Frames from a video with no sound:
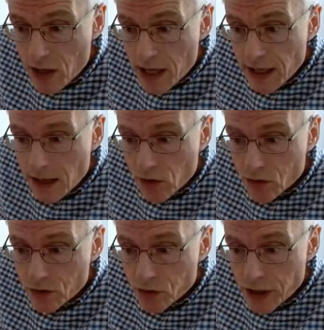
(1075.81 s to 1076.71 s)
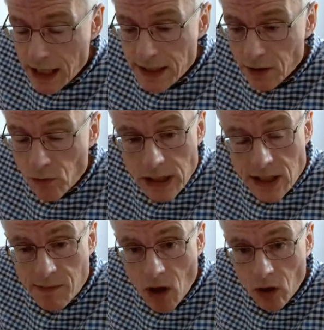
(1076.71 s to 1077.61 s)
He created a
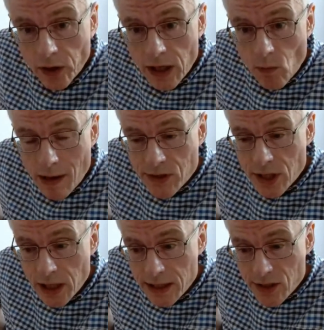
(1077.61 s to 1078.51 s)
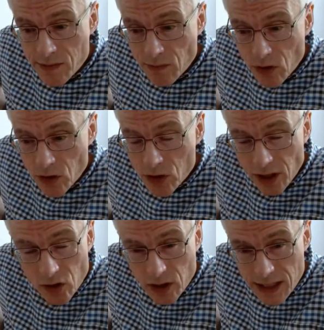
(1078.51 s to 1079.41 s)
really smart-looking website, a
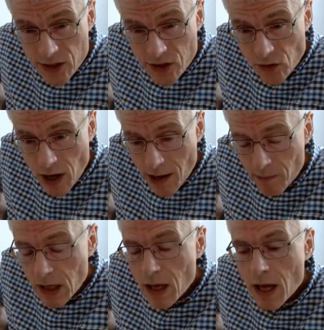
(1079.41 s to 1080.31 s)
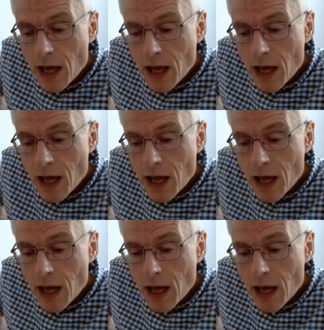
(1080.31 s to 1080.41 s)
good Instagram